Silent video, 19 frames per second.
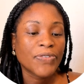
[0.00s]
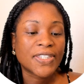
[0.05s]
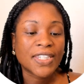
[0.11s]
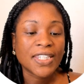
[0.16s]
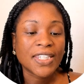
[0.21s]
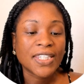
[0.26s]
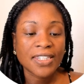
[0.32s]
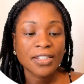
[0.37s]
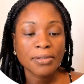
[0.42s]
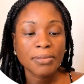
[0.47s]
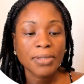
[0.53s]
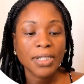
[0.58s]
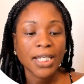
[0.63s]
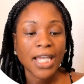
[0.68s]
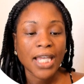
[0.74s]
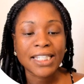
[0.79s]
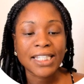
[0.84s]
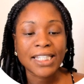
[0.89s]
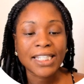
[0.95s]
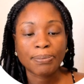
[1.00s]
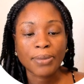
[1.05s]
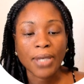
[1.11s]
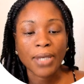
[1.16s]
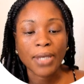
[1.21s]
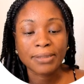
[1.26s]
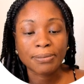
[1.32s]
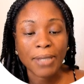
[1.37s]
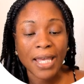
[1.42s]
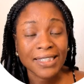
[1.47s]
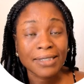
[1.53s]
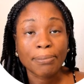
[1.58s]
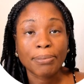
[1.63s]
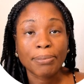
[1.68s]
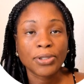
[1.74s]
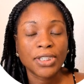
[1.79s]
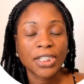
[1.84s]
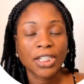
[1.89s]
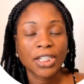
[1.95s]
System has
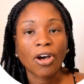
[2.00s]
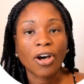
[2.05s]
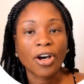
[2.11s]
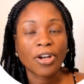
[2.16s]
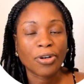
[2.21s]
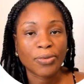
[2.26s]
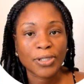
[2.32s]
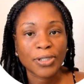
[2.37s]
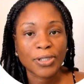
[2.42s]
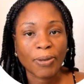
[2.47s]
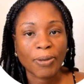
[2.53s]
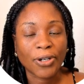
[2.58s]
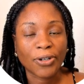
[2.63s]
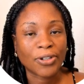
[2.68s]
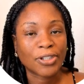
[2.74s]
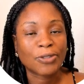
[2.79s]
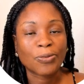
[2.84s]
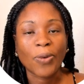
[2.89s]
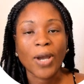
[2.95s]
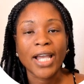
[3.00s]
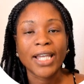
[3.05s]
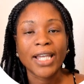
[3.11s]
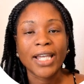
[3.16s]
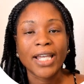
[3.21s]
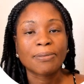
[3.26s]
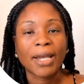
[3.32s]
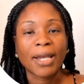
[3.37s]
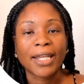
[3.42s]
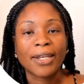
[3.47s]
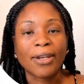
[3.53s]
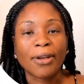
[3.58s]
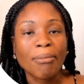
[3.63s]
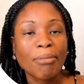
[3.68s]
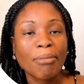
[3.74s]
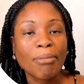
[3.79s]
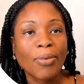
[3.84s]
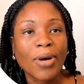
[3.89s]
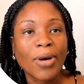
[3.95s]
a built-in autoresponder. It's why it's my
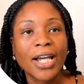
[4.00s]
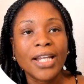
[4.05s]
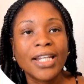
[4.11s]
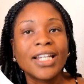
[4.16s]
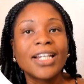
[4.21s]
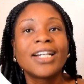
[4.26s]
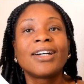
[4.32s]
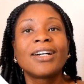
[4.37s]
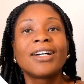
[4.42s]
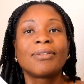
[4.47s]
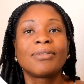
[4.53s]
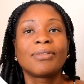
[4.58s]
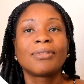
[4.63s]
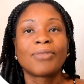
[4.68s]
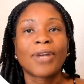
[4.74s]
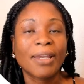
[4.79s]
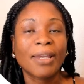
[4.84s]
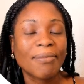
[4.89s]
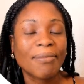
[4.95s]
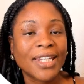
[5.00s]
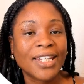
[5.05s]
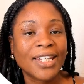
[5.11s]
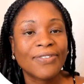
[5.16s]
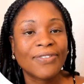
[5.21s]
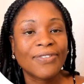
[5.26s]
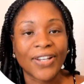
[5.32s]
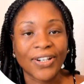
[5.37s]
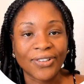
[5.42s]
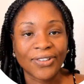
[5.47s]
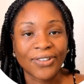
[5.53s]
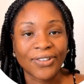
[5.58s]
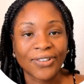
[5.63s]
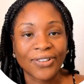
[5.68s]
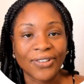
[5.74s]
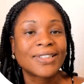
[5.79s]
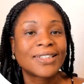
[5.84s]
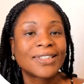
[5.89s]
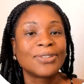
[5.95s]
number one recommended
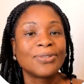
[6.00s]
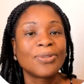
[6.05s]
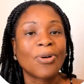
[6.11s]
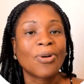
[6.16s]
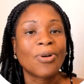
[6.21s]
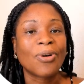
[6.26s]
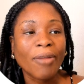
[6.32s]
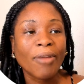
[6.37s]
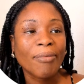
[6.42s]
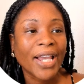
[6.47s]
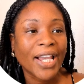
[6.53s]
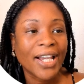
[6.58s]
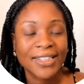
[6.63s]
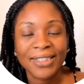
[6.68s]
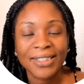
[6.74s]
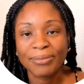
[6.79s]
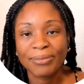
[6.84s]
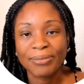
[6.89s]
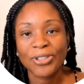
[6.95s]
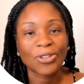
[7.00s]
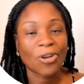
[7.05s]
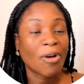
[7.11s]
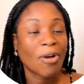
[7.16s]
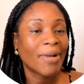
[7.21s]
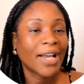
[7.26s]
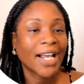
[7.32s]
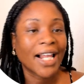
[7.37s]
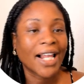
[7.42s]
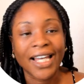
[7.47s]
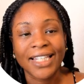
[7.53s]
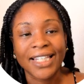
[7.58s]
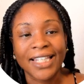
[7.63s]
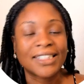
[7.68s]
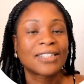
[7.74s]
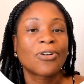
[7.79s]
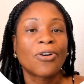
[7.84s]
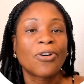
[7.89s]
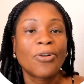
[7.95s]
funnel to all my customers, all my
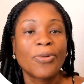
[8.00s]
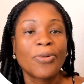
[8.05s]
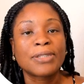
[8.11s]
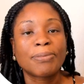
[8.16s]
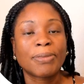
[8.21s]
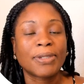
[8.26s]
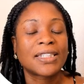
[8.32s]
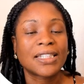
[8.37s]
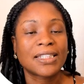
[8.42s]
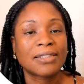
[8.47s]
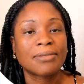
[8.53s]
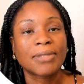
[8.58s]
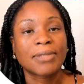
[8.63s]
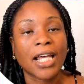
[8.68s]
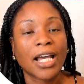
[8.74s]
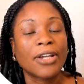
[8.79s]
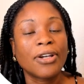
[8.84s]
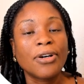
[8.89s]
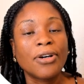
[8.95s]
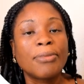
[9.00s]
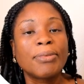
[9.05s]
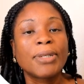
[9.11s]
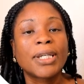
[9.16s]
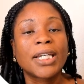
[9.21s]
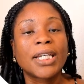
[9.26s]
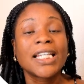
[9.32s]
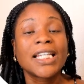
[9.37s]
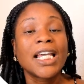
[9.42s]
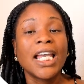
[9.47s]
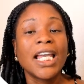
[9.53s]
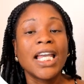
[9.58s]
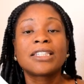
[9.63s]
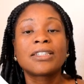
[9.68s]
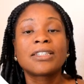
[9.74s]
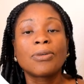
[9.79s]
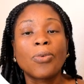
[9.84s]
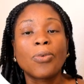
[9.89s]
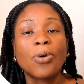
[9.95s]
clients has always been System.io, because
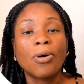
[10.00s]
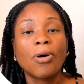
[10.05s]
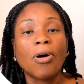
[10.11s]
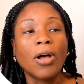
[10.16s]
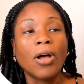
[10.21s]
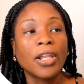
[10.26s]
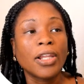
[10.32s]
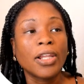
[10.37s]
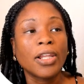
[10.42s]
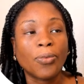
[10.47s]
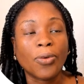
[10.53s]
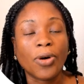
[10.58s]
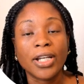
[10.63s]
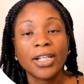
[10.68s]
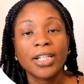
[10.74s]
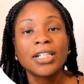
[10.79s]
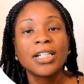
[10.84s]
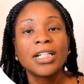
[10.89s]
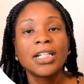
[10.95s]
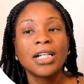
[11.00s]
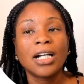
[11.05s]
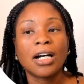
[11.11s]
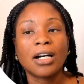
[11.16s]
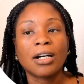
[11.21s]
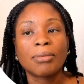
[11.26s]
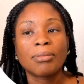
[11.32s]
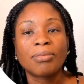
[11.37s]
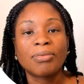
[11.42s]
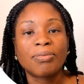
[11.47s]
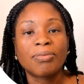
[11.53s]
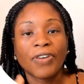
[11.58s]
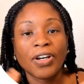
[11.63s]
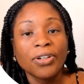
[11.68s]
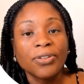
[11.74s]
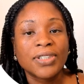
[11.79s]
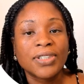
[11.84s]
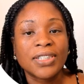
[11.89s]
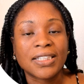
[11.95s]
it's a all-in-one
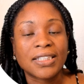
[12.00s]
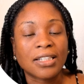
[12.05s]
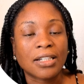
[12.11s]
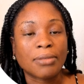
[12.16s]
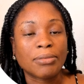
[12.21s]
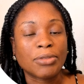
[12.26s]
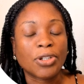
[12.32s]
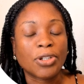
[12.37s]
funnel system.